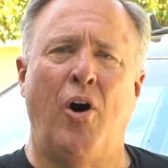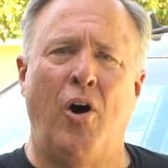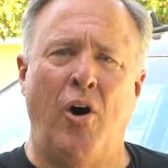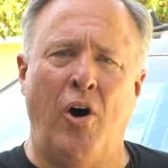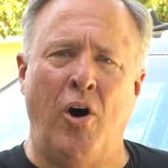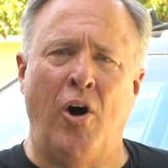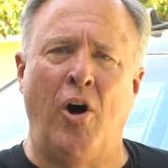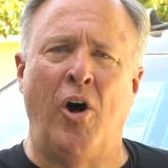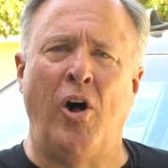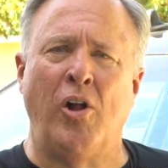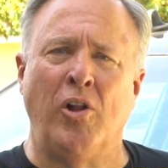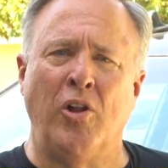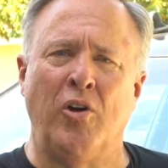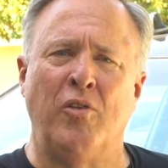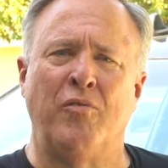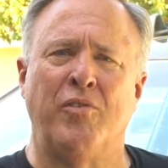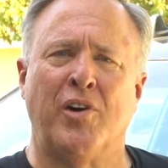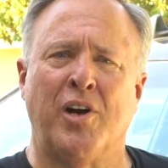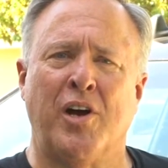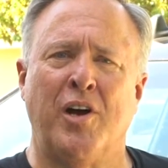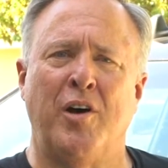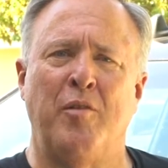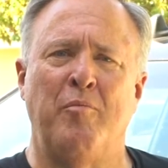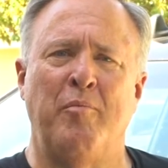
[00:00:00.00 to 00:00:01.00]
all
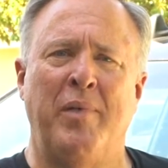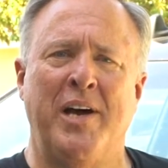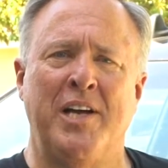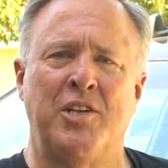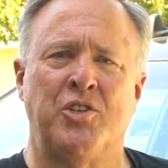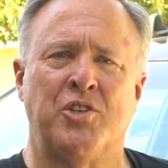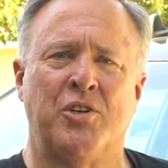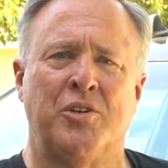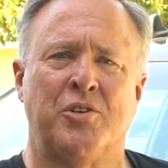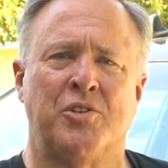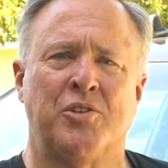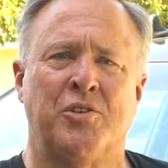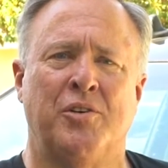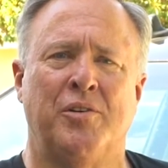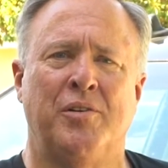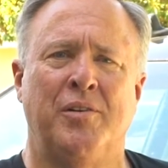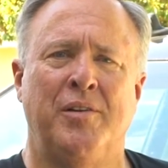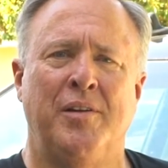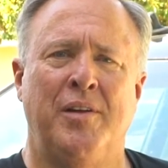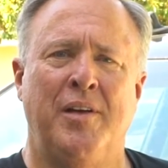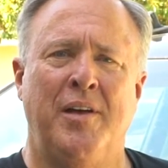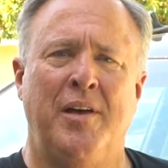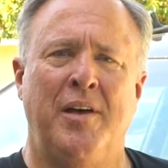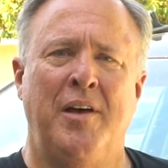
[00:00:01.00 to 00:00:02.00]
overcome by Churchill,
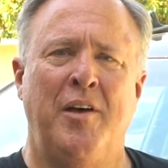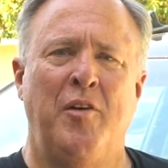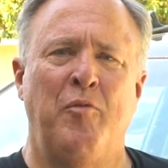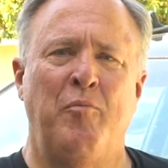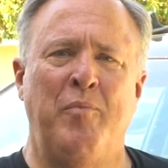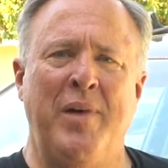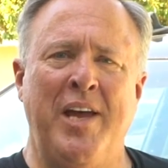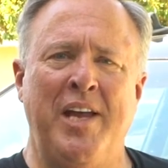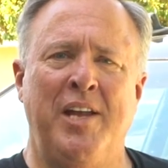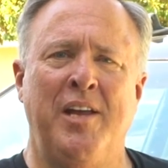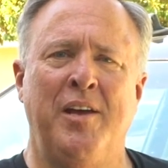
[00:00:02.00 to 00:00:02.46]
made